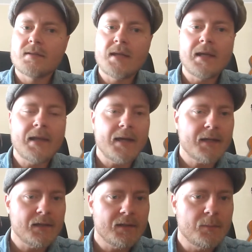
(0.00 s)
they
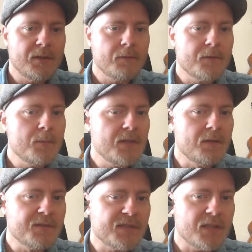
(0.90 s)
lack a little bit of the
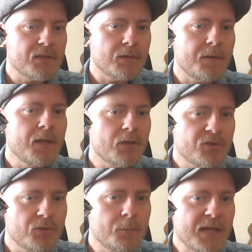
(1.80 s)
middle section. They are
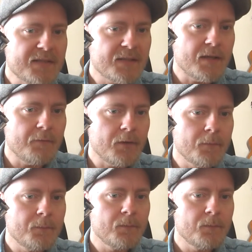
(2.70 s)
too bass heavy.